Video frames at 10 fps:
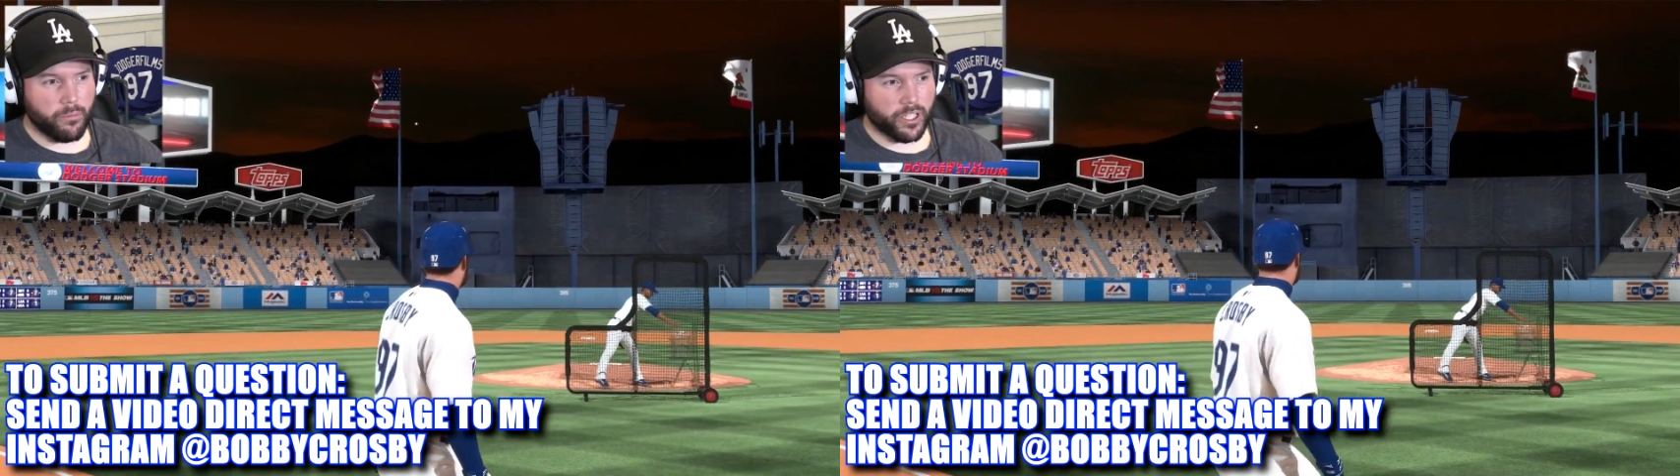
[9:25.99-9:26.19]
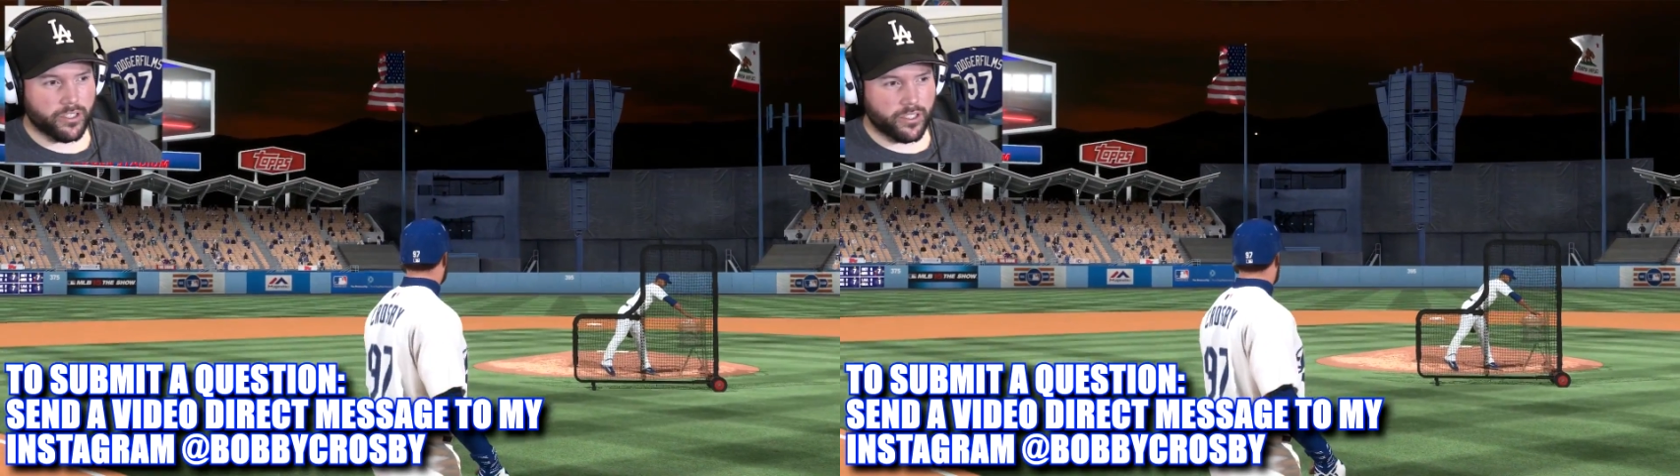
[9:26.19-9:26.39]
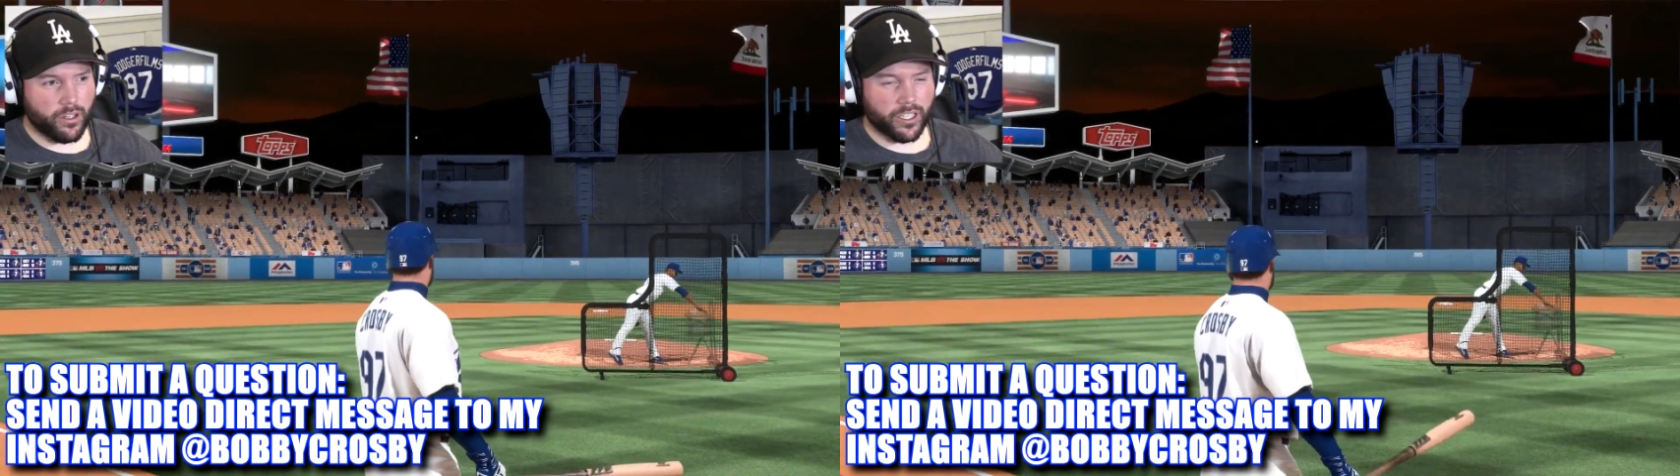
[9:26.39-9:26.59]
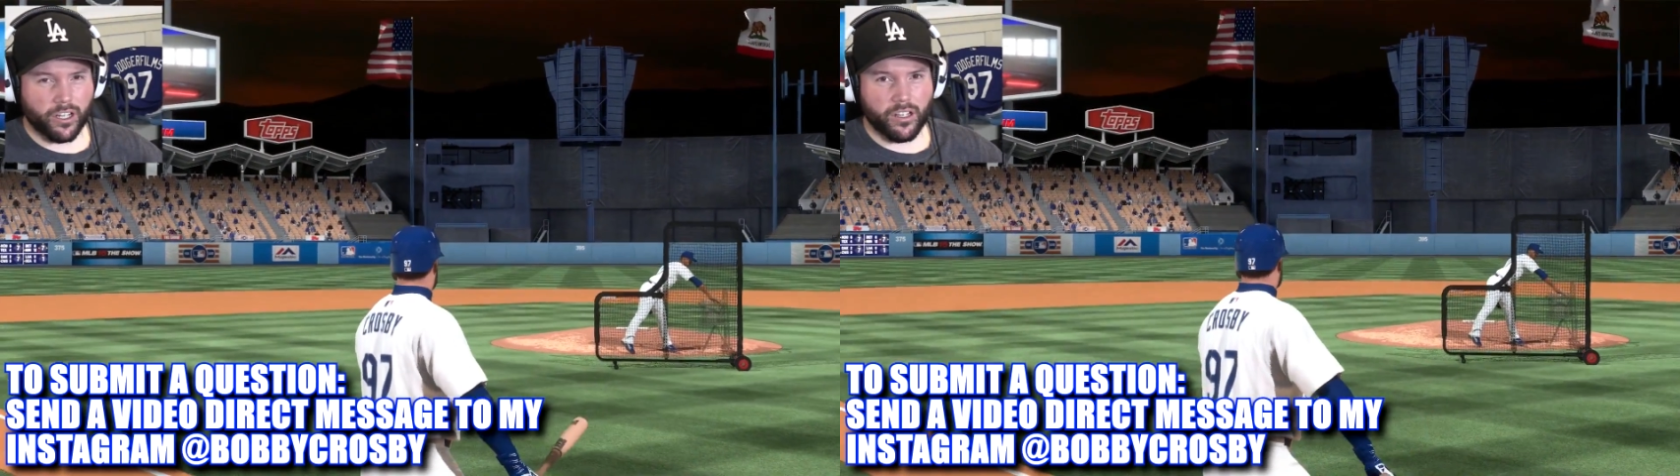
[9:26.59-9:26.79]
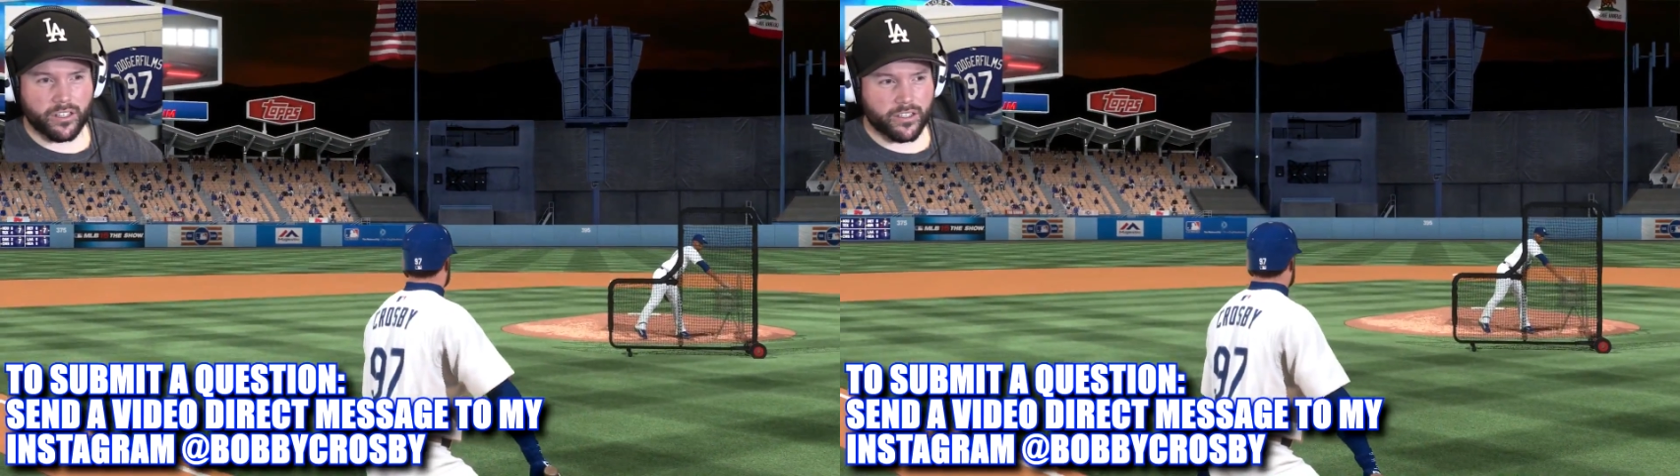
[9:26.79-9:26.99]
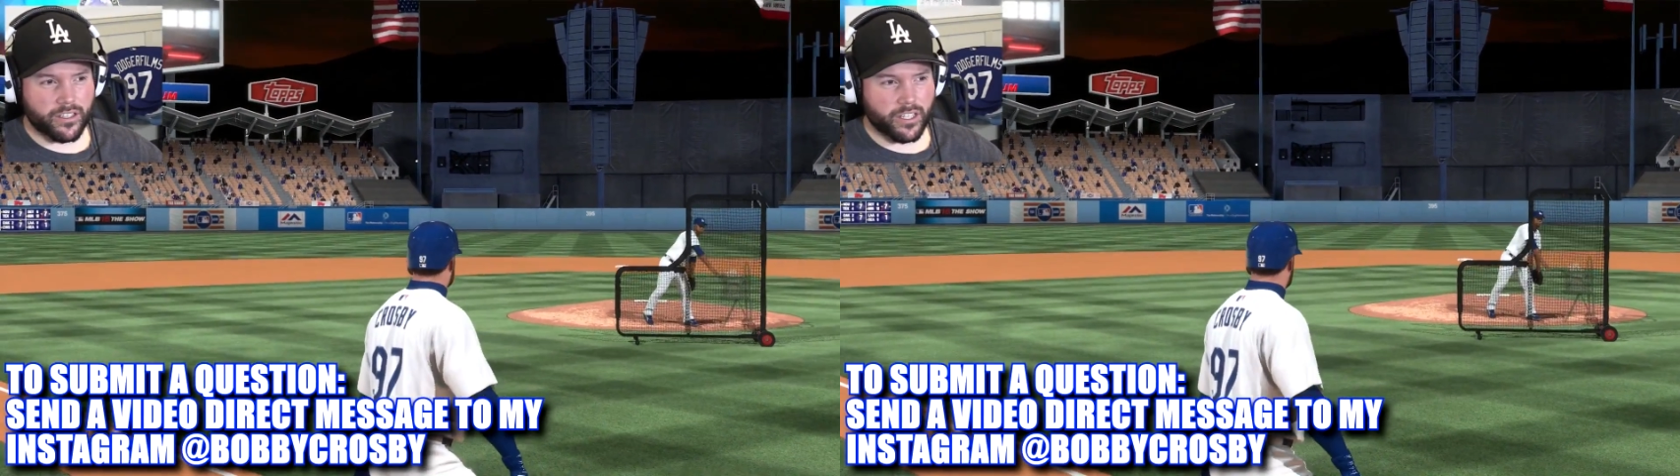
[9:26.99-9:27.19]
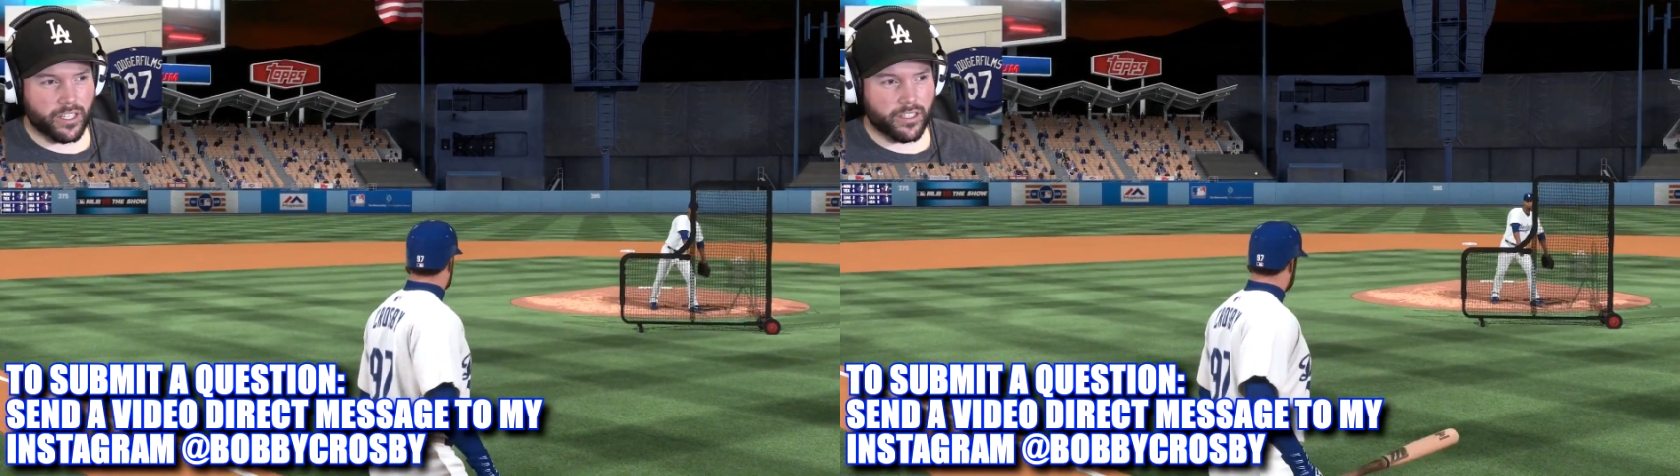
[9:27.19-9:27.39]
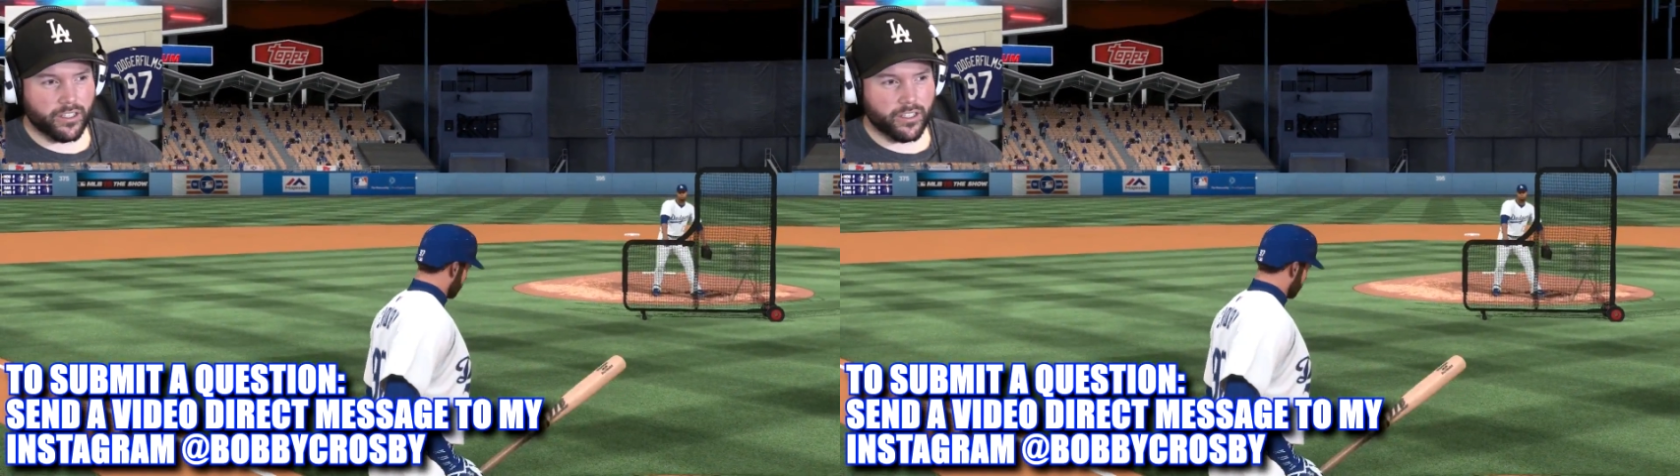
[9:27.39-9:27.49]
I just, you know, I'd call in sick.